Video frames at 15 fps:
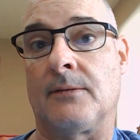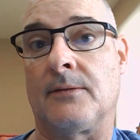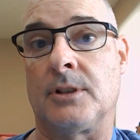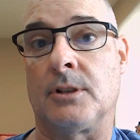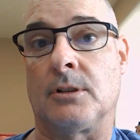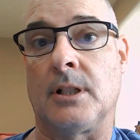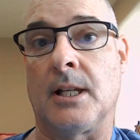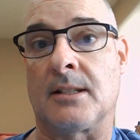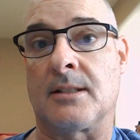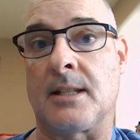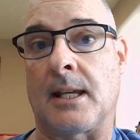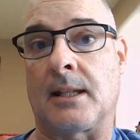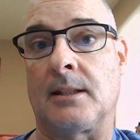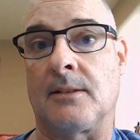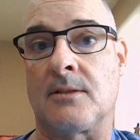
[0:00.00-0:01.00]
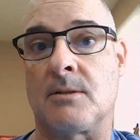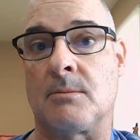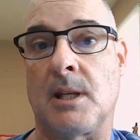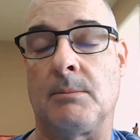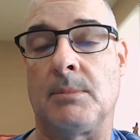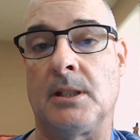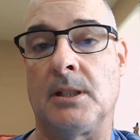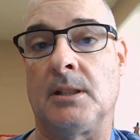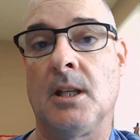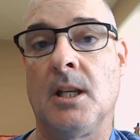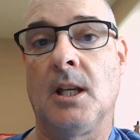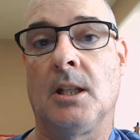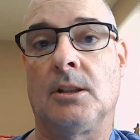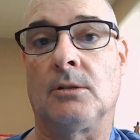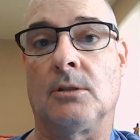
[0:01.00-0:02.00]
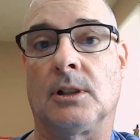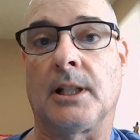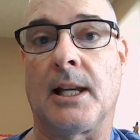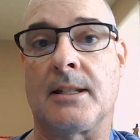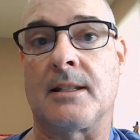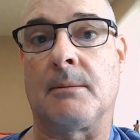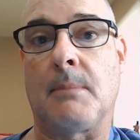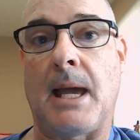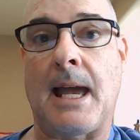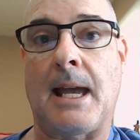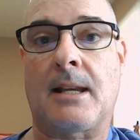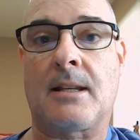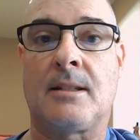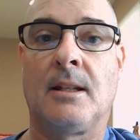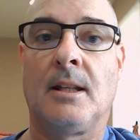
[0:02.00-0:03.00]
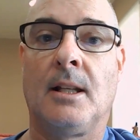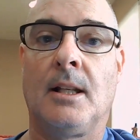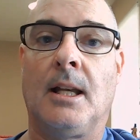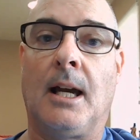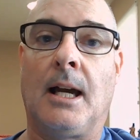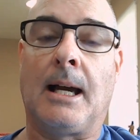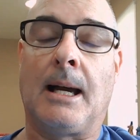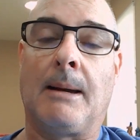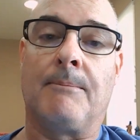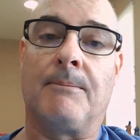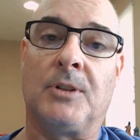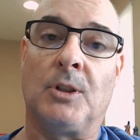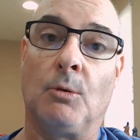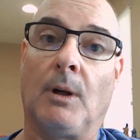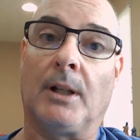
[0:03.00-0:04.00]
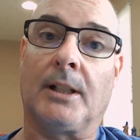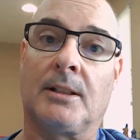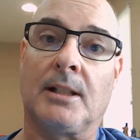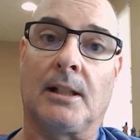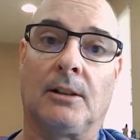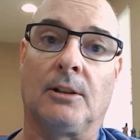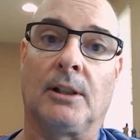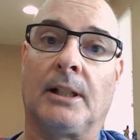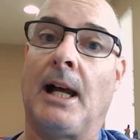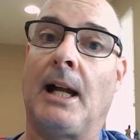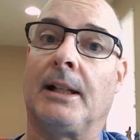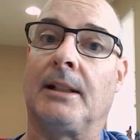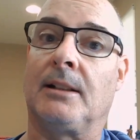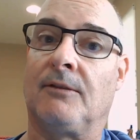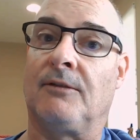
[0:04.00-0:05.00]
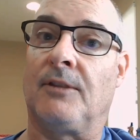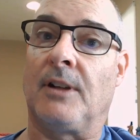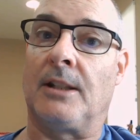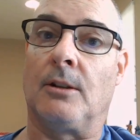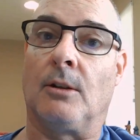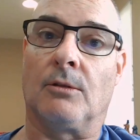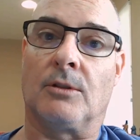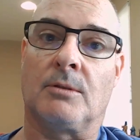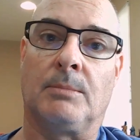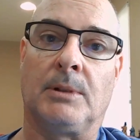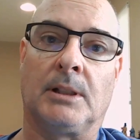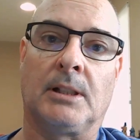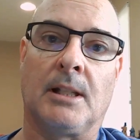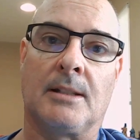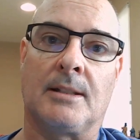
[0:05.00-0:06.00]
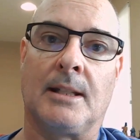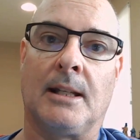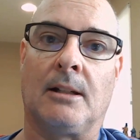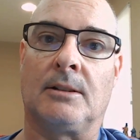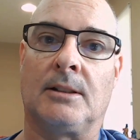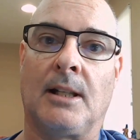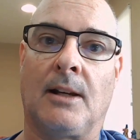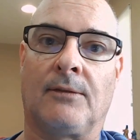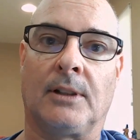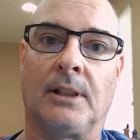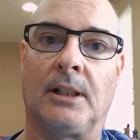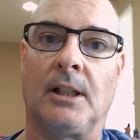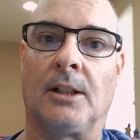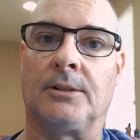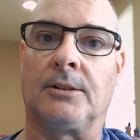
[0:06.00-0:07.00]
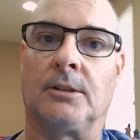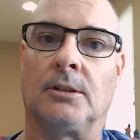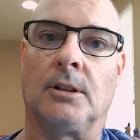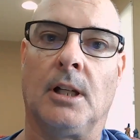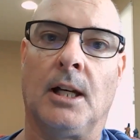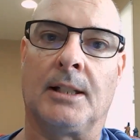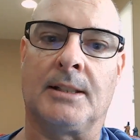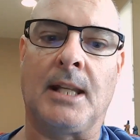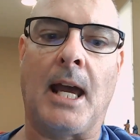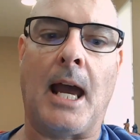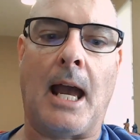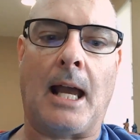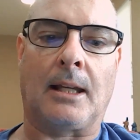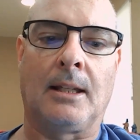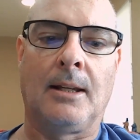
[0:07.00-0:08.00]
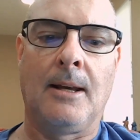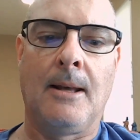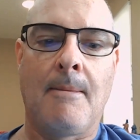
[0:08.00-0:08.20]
of your executives may be utilizing Macs, you want to take a look at how to defend those because they are definitely under attack.